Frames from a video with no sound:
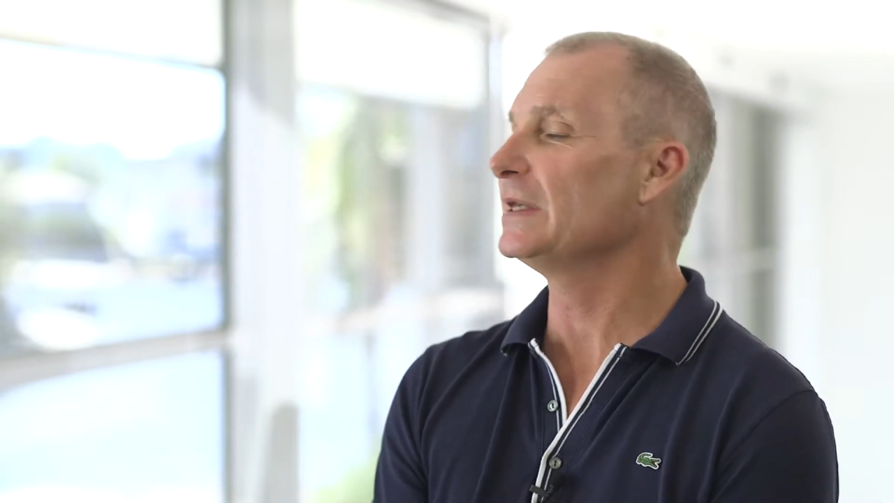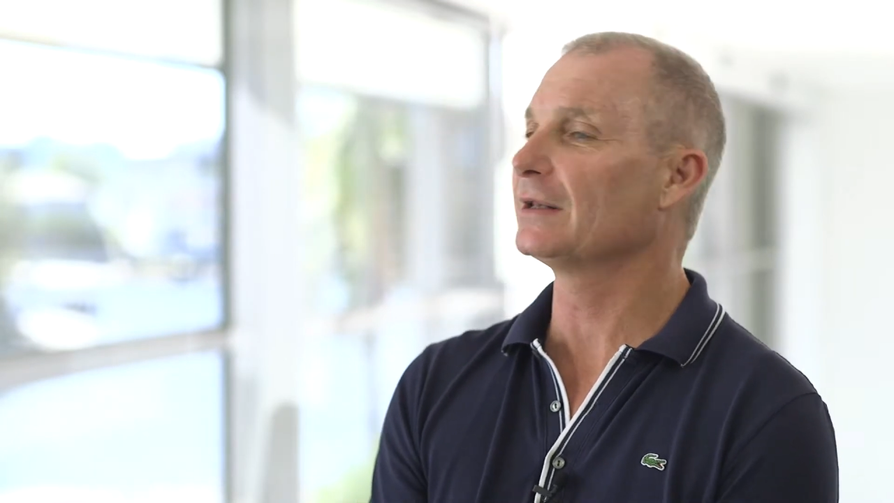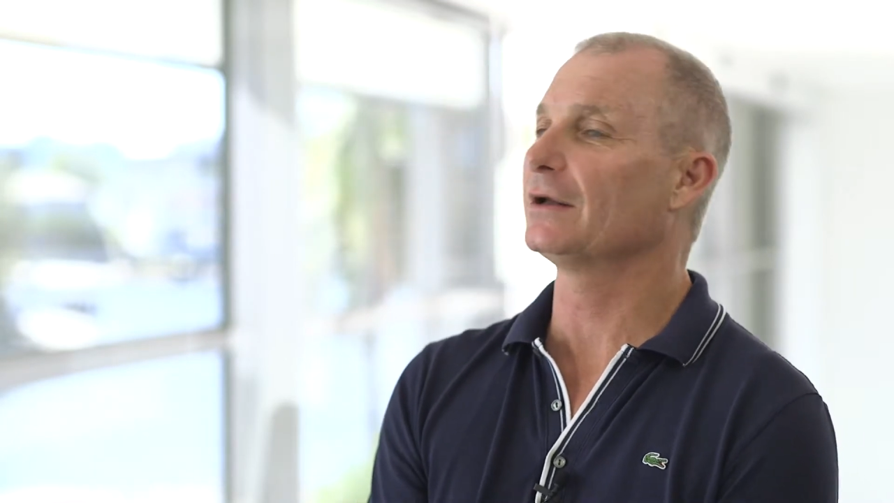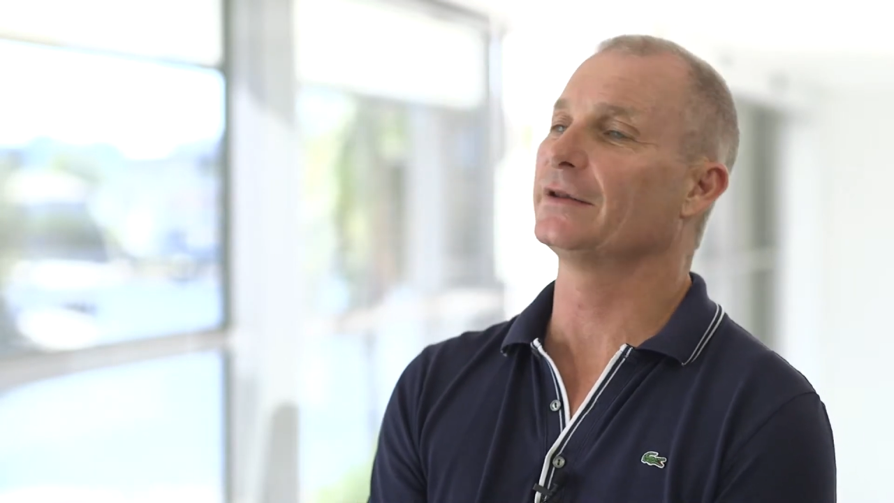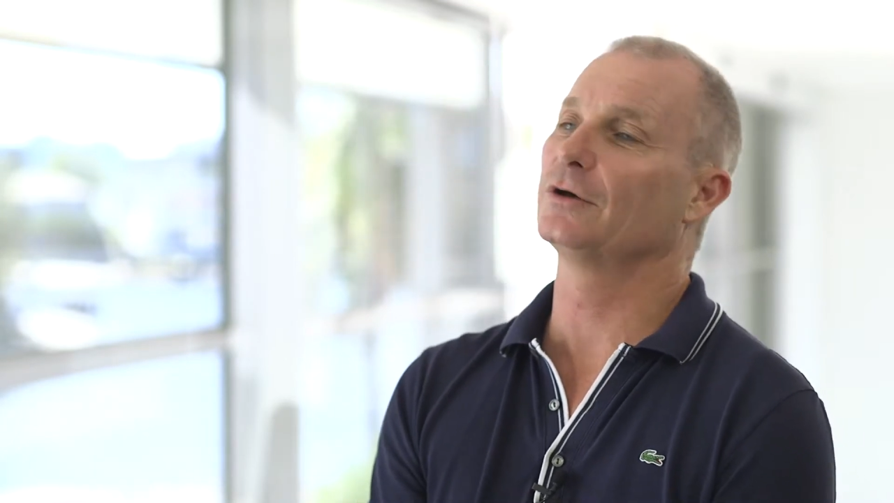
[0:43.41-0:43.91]

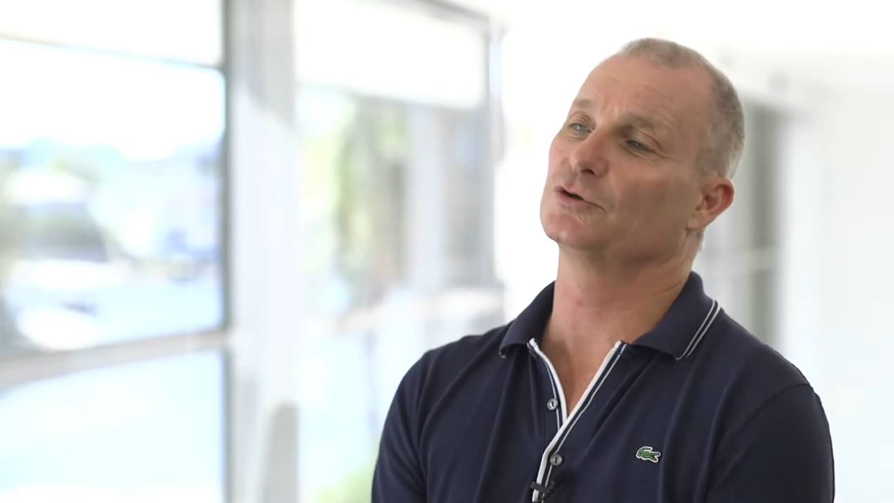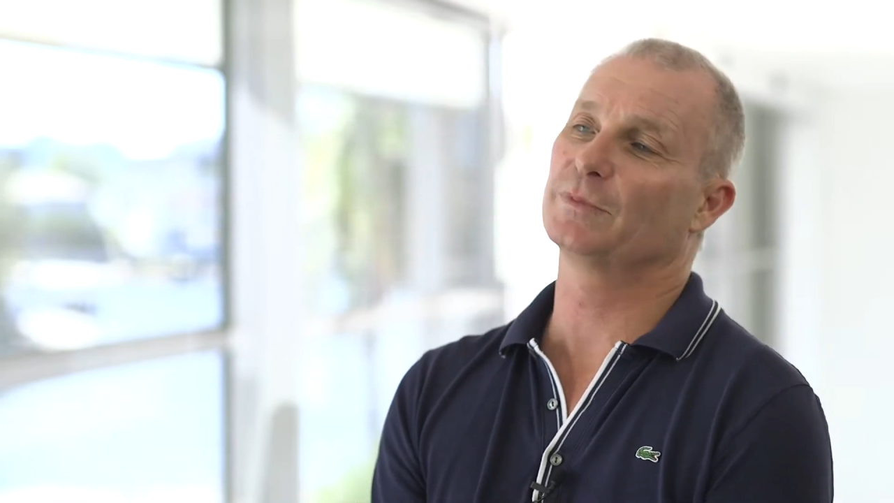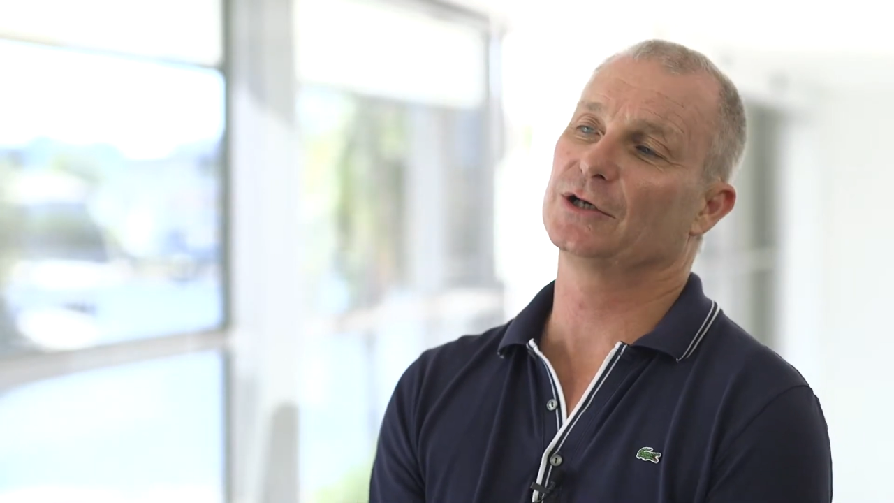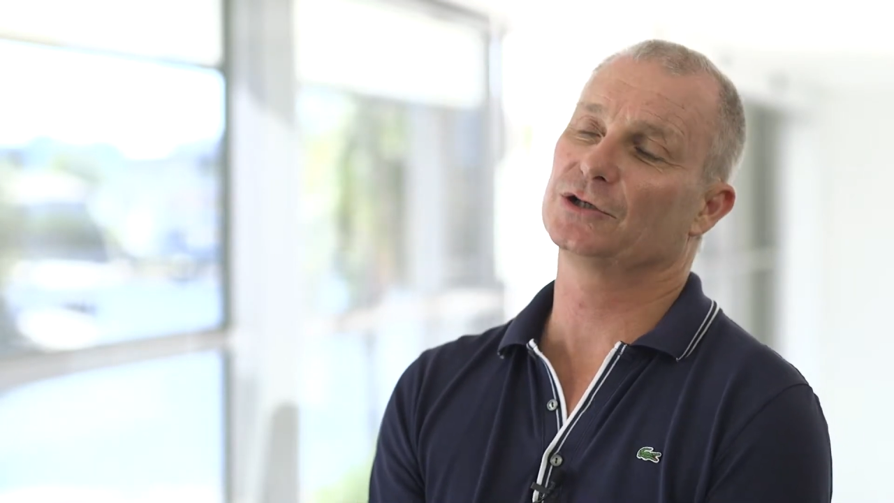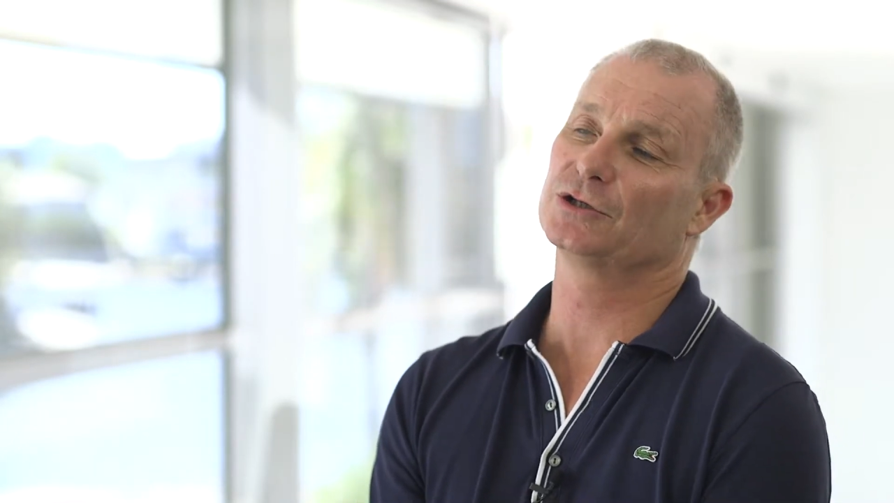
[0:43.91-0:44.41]
being like those
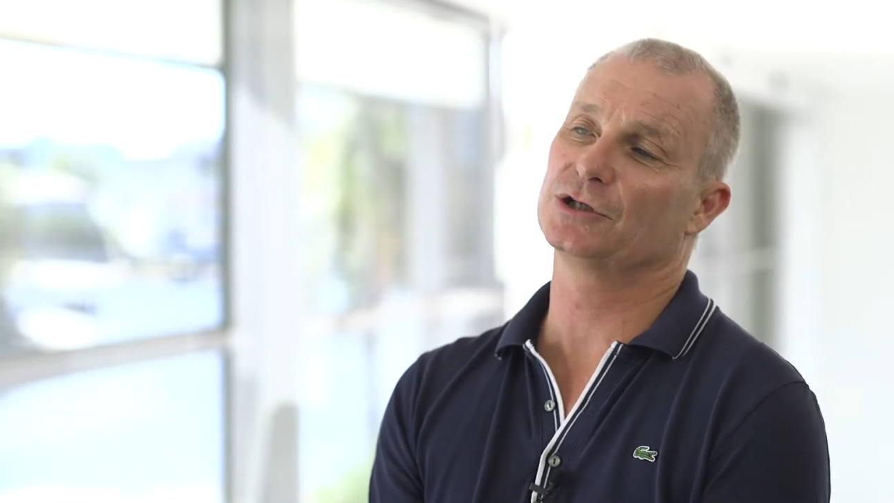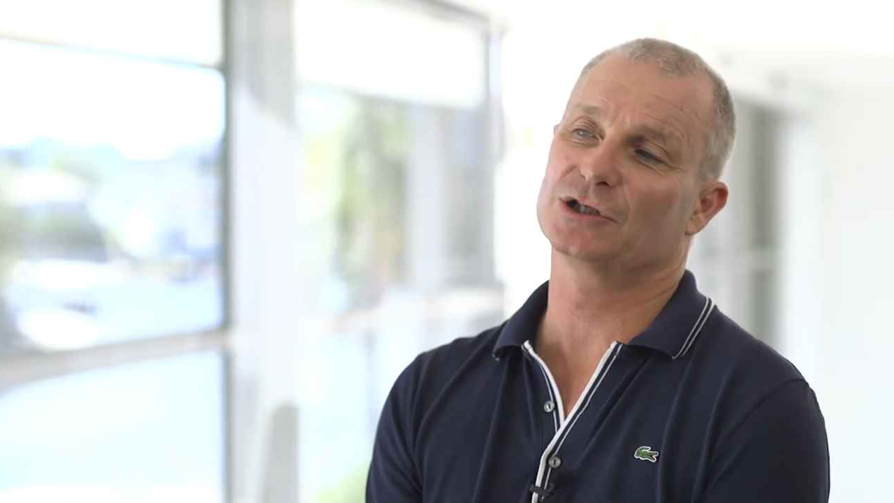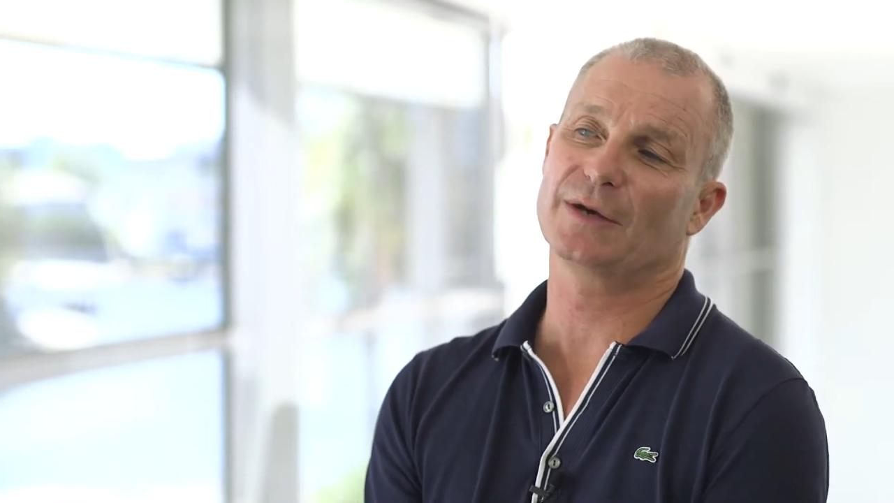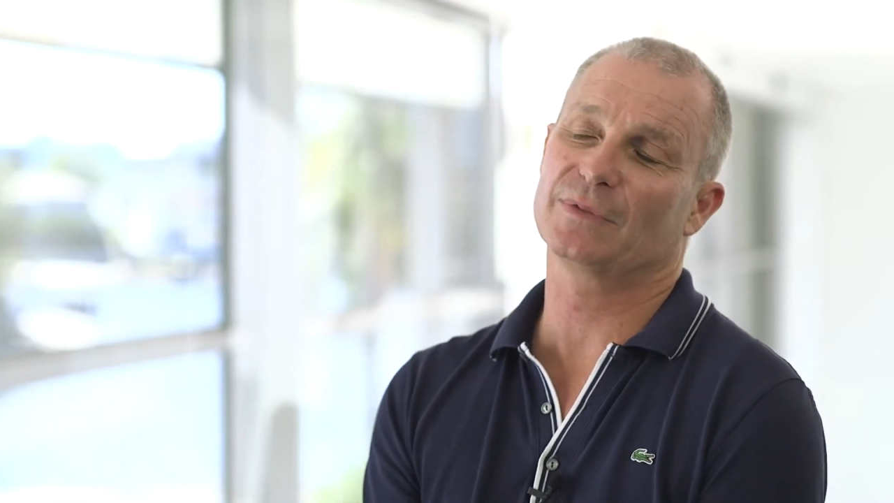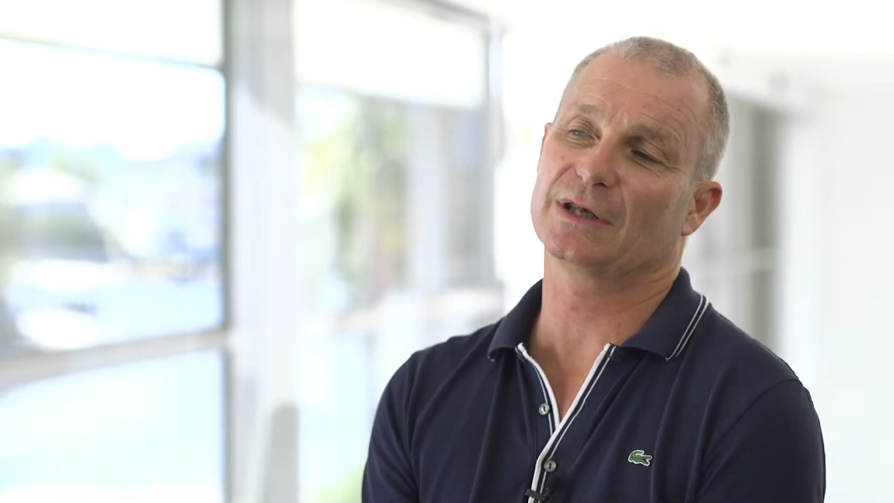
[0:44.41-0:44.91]
patients is
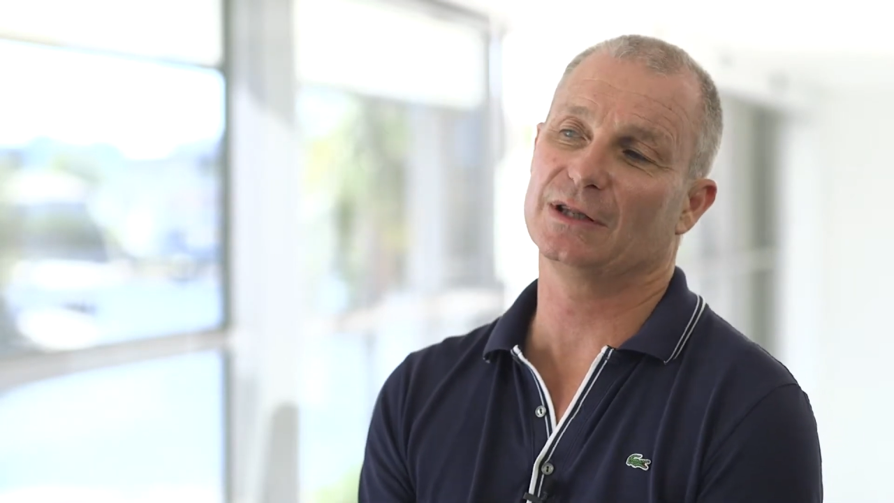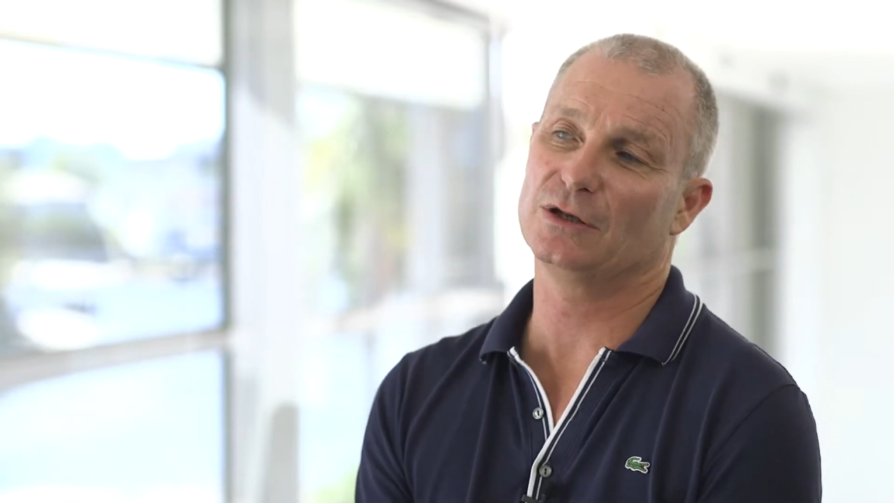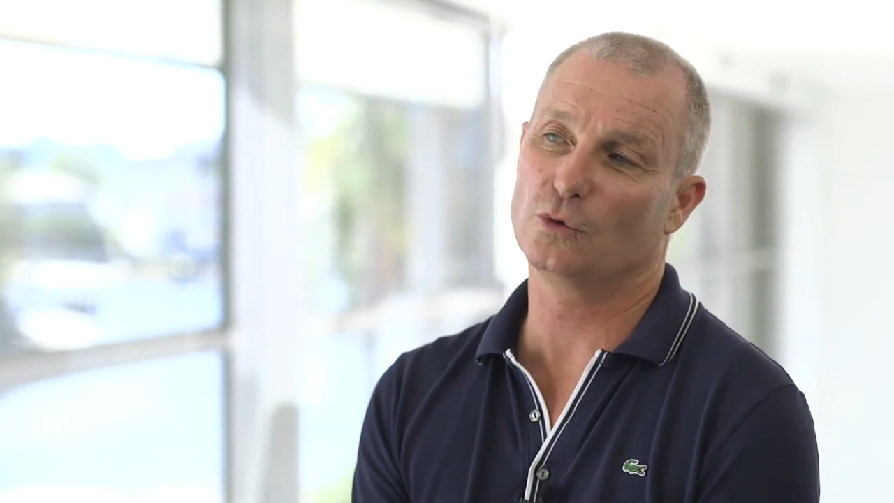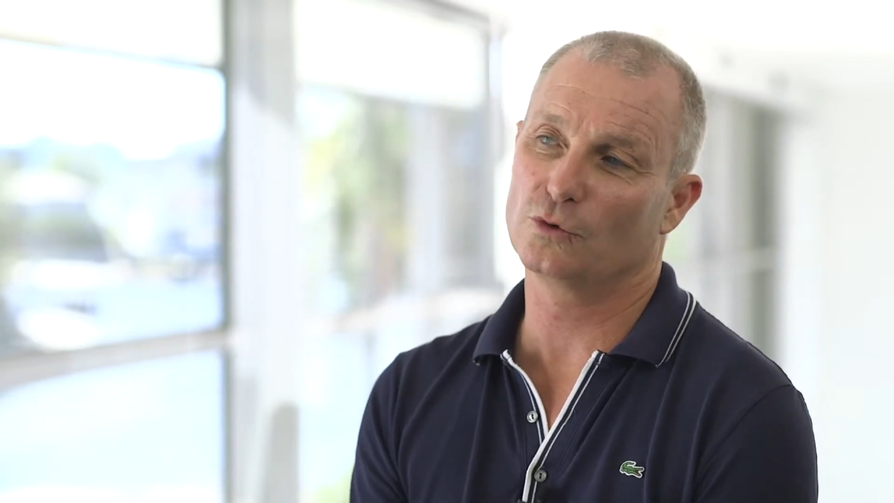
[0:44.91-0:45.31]
something in the